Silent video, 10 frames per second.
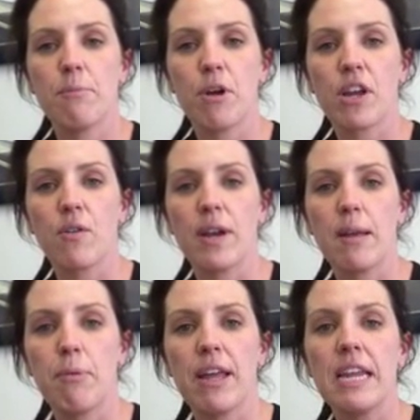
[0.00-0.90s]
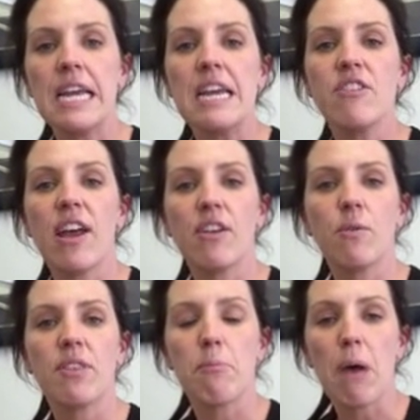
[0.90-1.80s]
in my career. But Daniel,
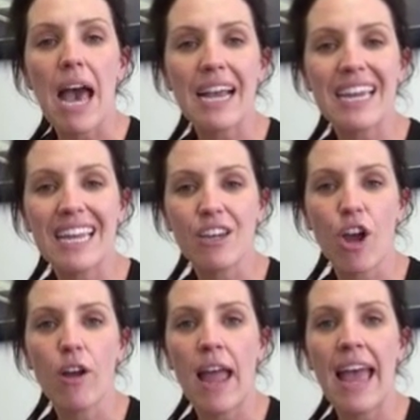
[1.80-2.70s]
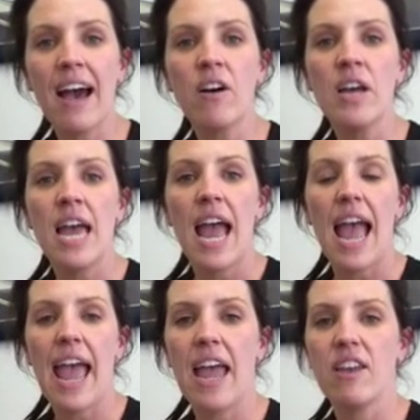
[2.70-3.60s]
with the marketing know-how
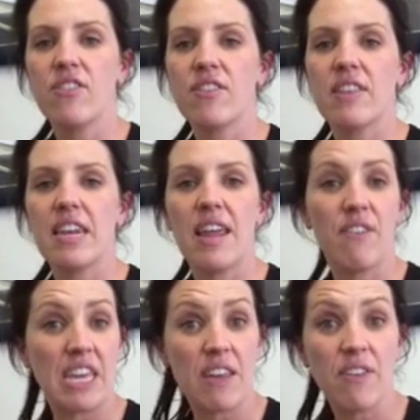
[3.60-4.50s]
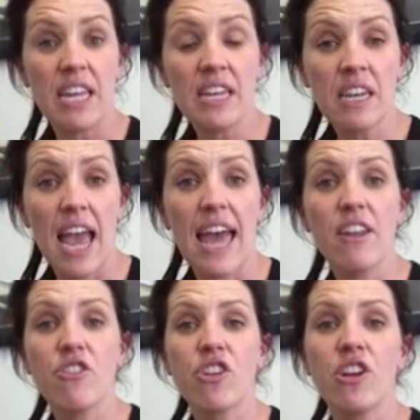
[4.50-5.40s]
and the never give in
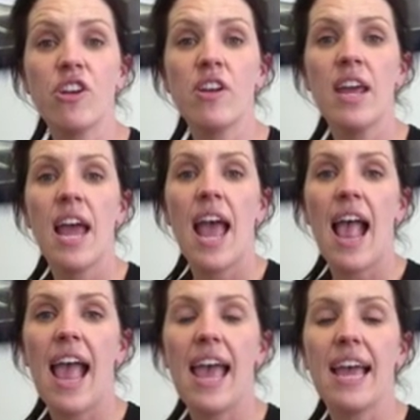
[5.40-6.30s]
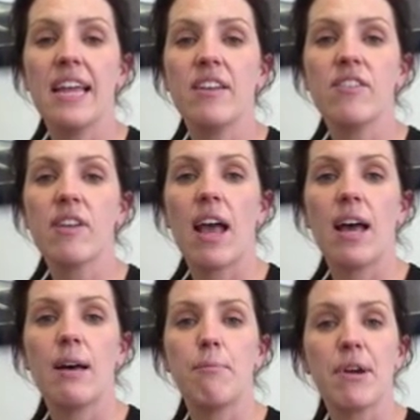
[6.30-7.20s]
attitude, and
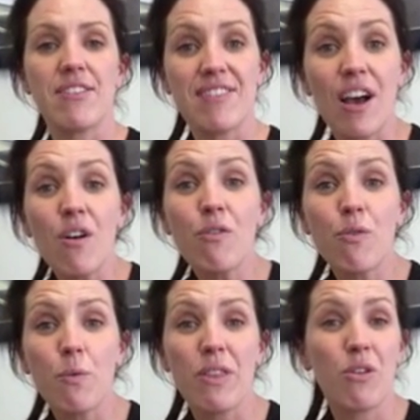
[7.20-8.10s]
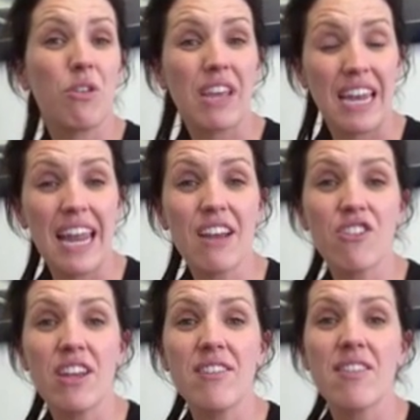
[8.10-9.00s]
myself with all the
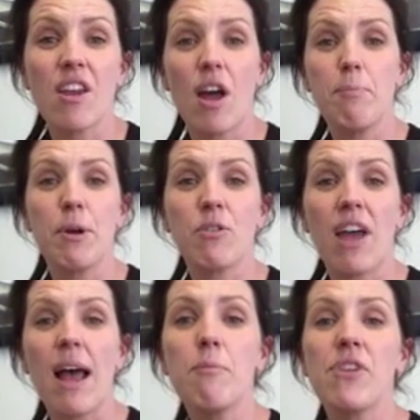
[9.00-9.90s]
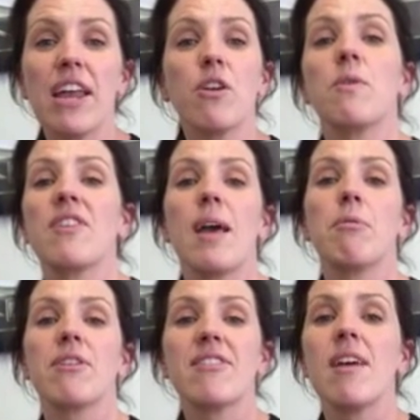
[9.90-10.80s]
connections that I'd built up, Daniel was
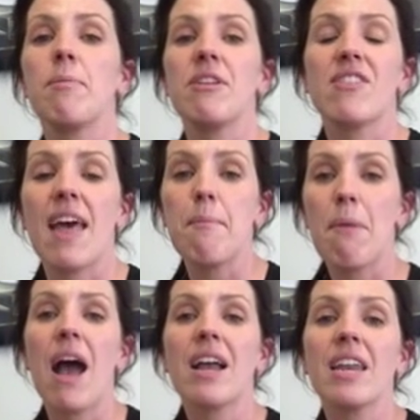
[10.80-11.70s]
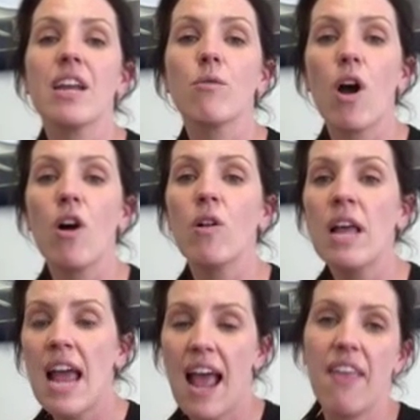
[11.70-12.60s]
able to step into that marketing role
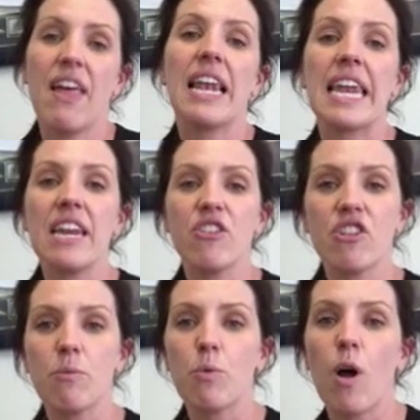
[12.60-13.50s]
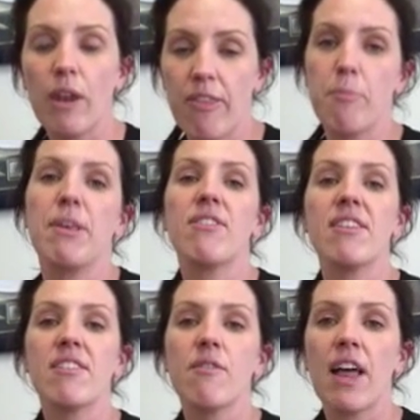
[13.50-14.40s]
and that leadership role and the
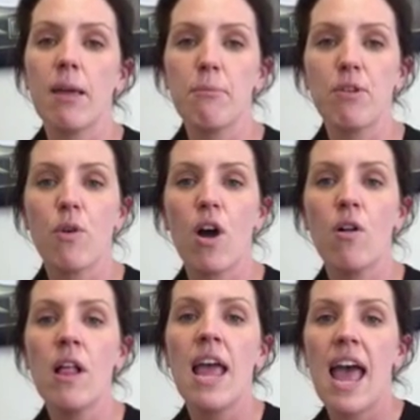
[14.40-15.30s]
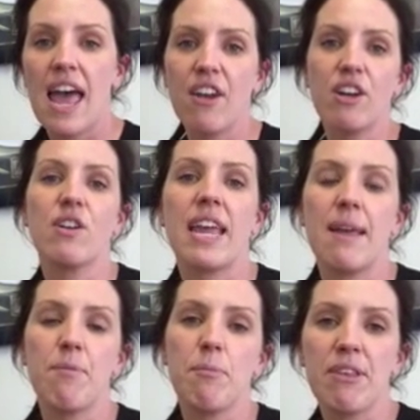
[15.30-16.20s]
business development role, and I could
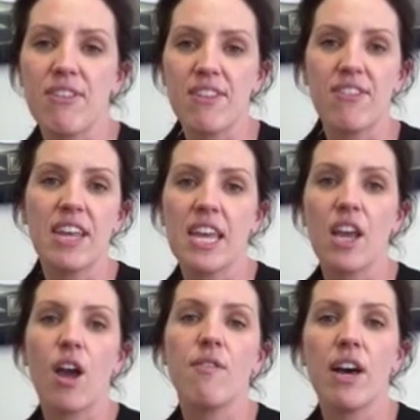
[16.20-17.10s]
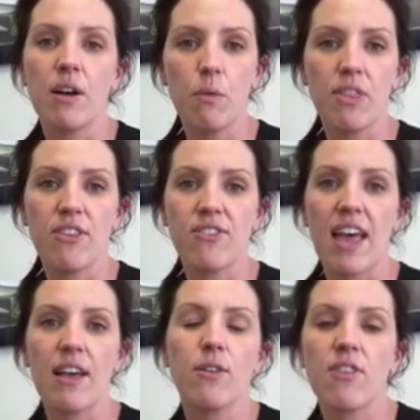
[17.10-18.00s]
keep the business ticking over with the
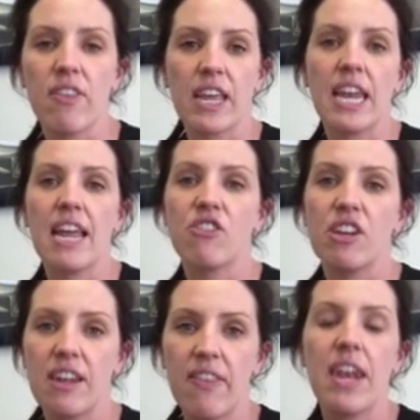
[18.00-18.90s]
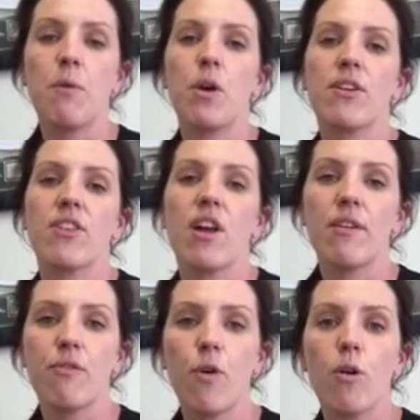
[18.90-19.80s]
sales and the connection and the networks that
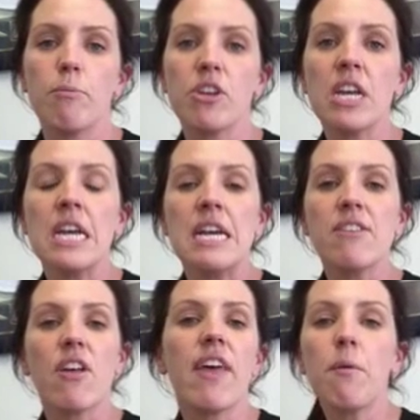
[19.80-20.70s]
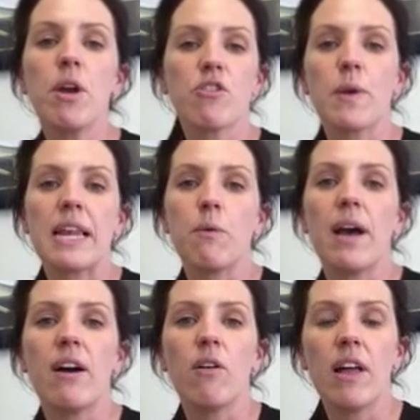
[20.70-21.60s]
I'd formed. So that worked really
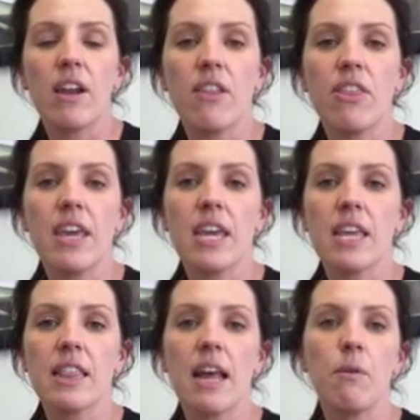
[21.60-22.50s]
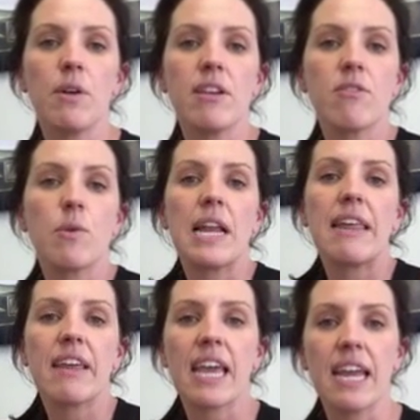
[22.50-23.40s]
well, and I think that was
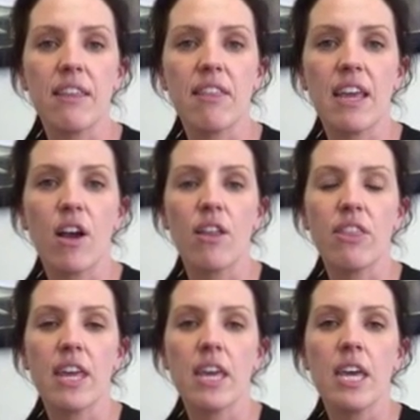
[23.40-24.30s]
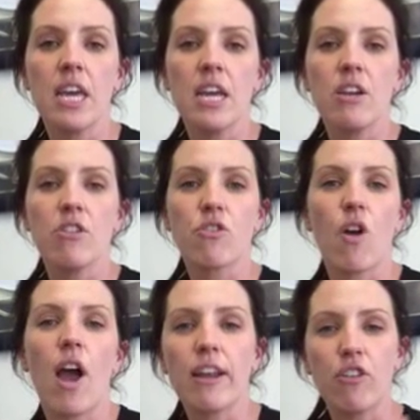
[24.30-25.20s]
really the key thing. I think
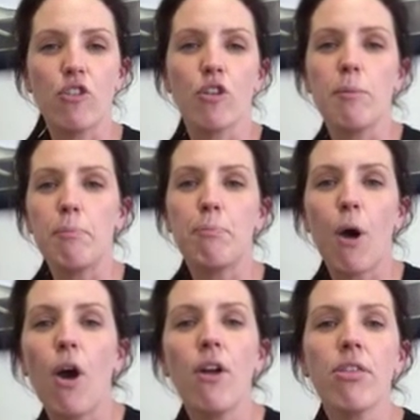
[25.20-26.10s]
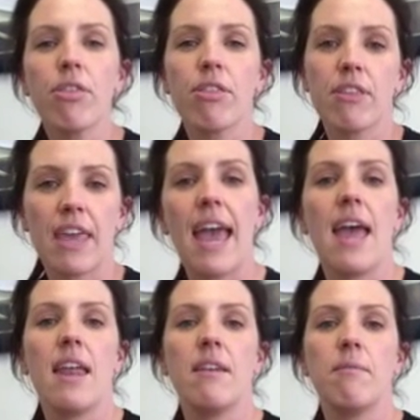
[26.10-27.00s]
trying to do both
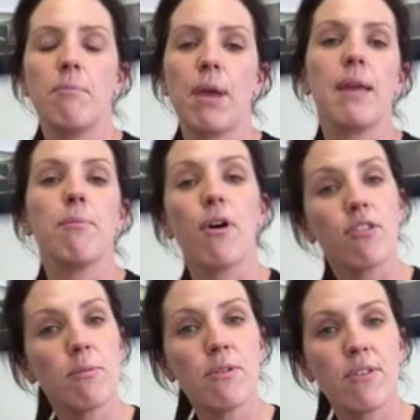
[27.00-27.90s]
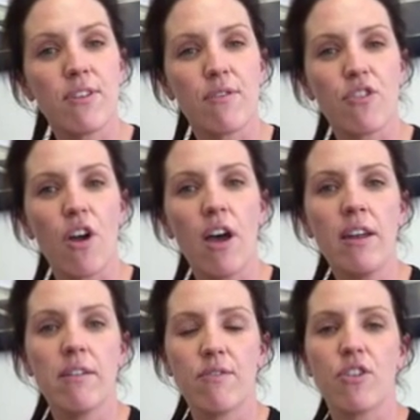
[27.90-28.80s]
can be impossible, because I've
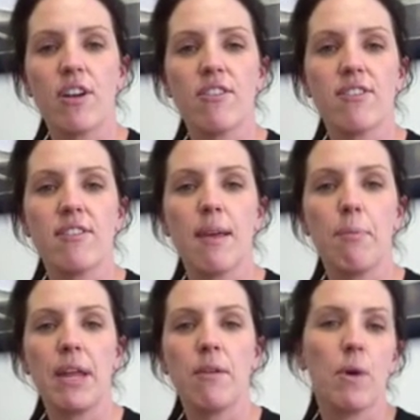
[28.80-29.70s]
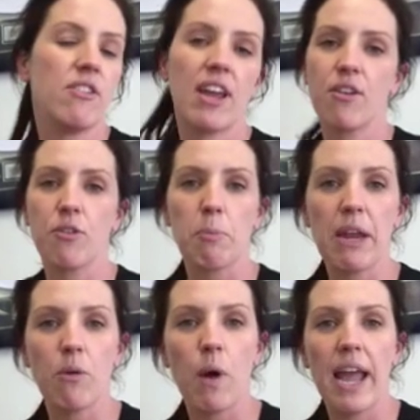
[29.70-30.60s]
tried to step in when Daniel's
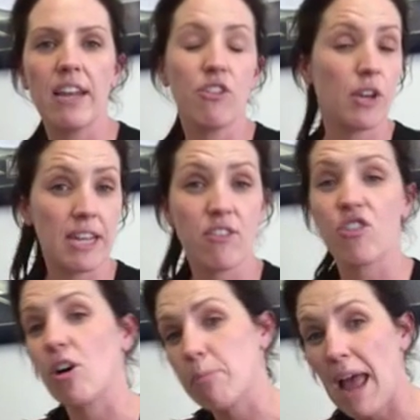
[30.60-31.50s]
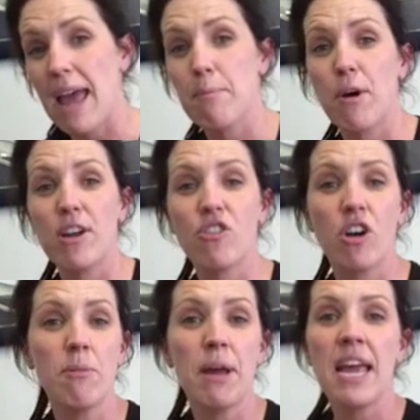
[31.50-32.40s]
been away and do his job and my
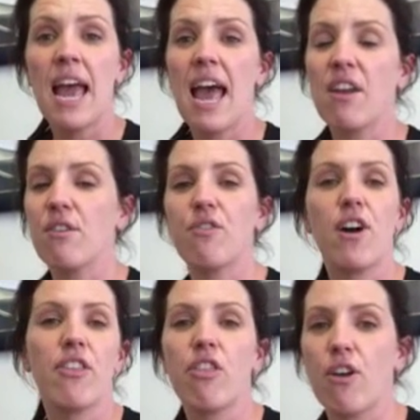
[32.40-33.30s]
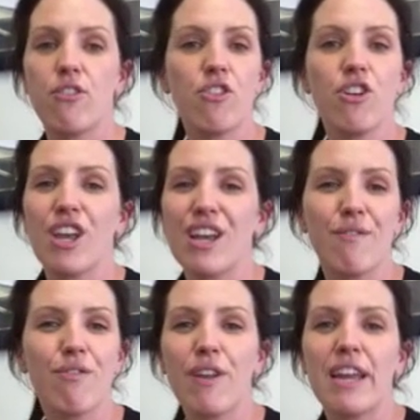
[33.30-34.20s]
job, and I find that those two can
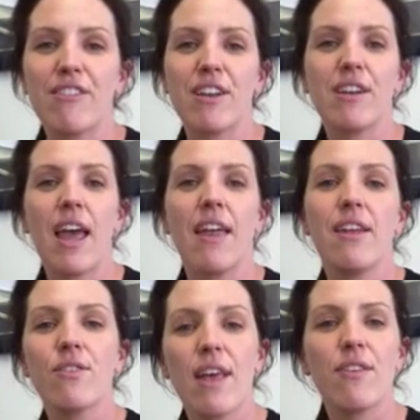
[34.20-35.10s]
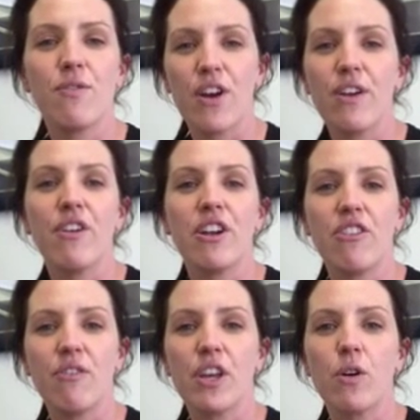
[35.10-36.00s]
conflict, and it's very
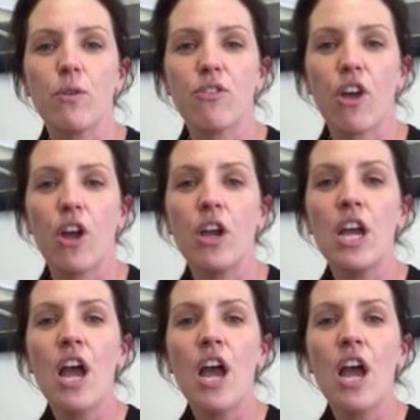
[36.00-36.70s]
difficult. So